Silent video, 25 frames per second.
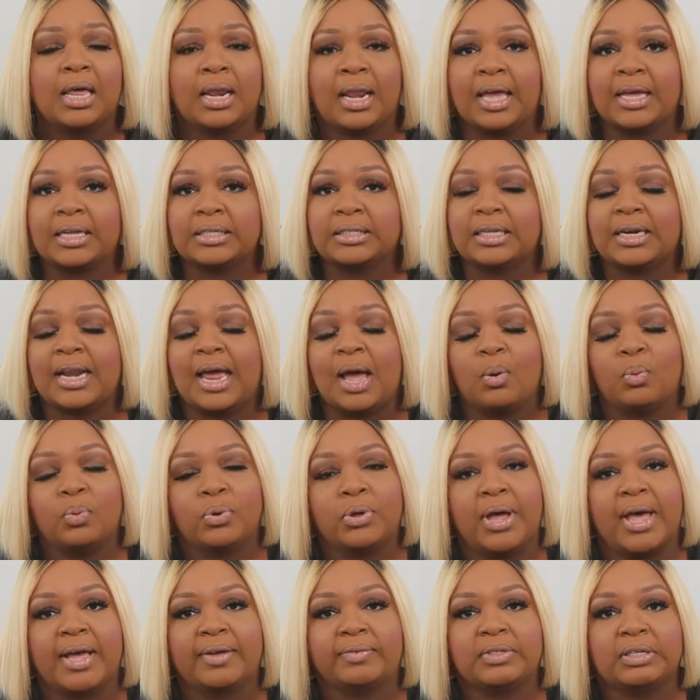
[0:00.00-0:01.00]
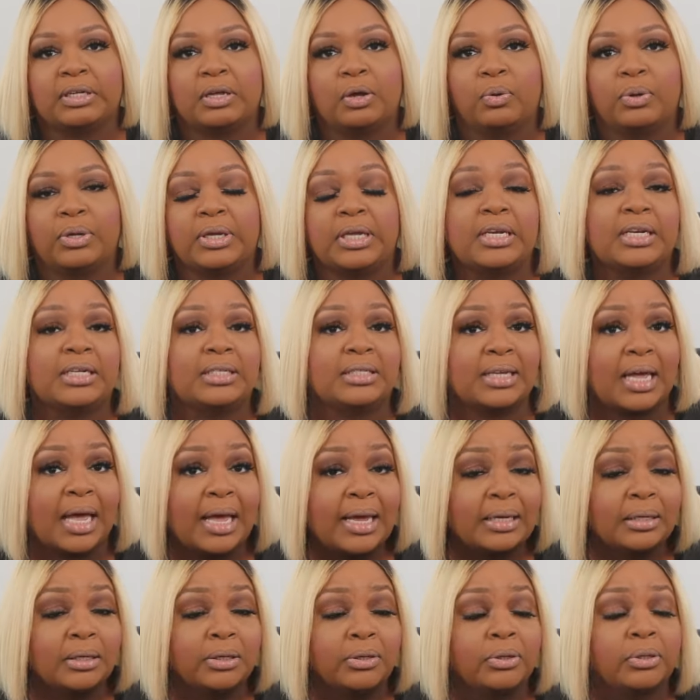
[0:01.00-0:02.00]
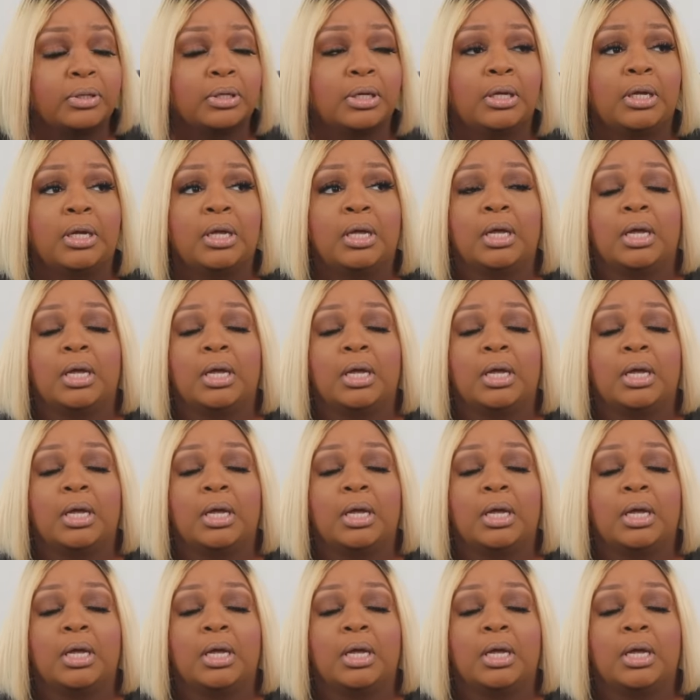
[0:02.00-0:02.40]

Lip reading: Like I said, I will have to go and get it tailored